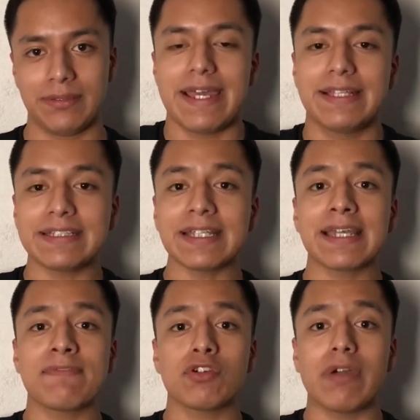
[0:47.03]
This can
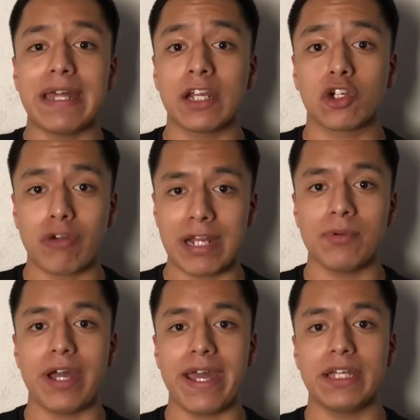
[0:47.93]
give you an
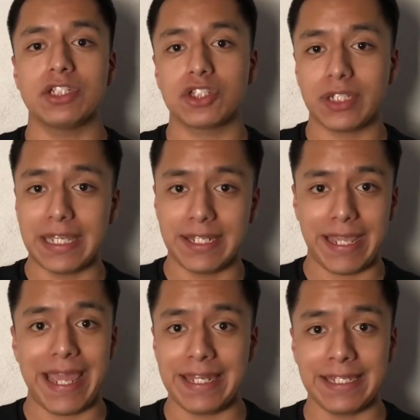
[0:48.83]
incredible edge in
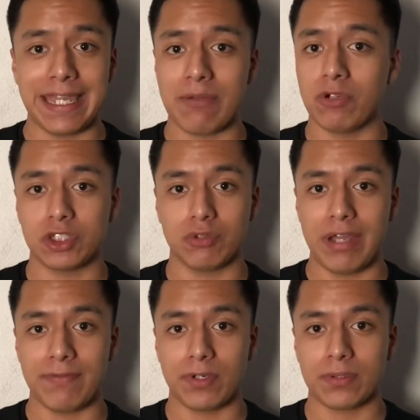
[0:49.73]
any game
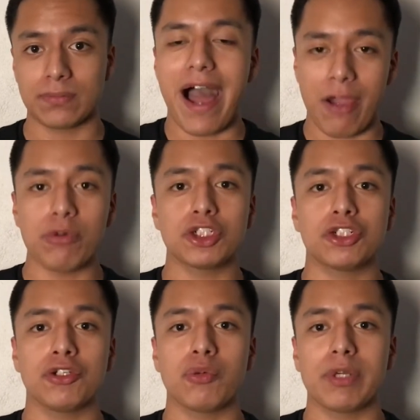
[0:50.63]
whatsoever. I would show
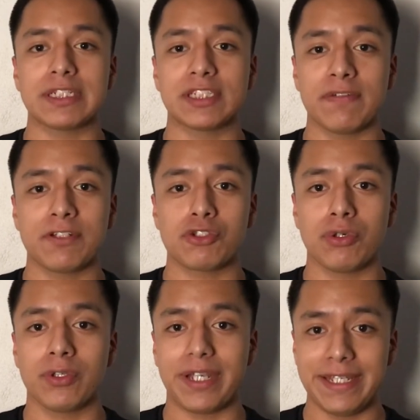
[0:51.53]
you what a Scuf
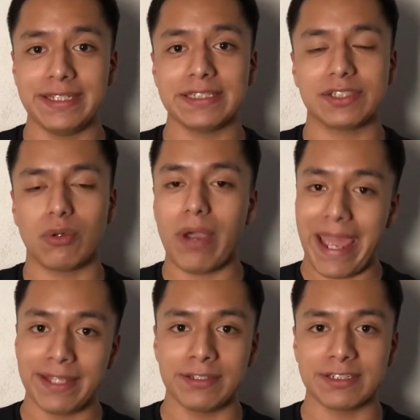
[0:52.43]
controller is
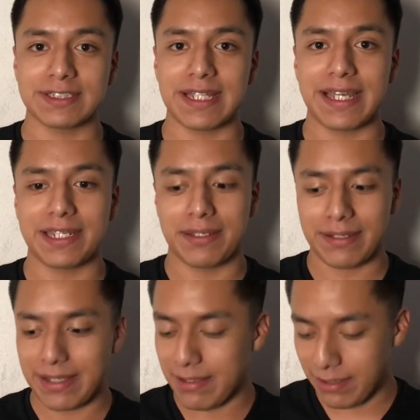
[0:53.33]
and looks like.
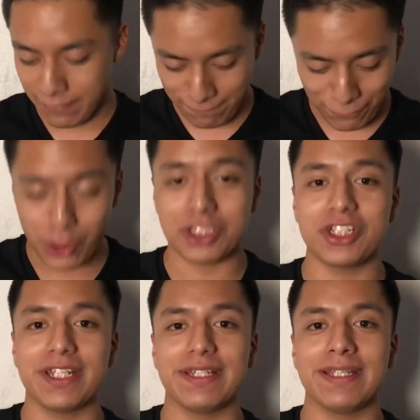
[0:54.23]

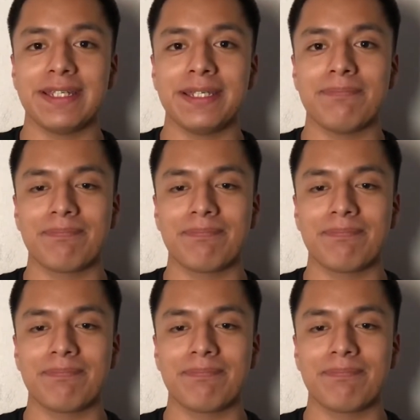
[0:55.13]
Unfortunately,